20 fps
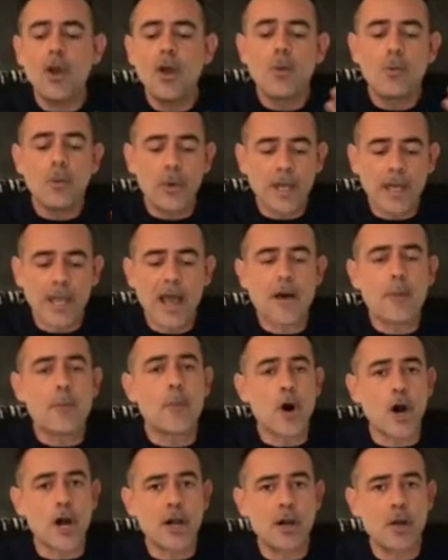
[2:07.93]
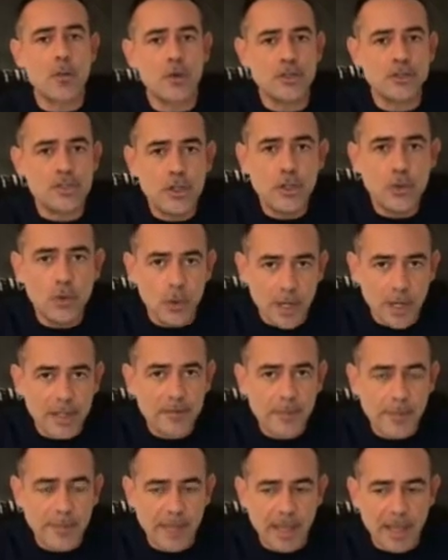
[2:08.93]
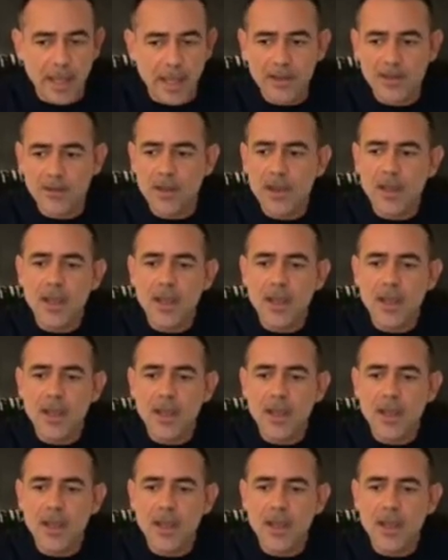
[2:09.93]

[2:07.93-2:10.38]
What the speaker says: We have partnered with USPS,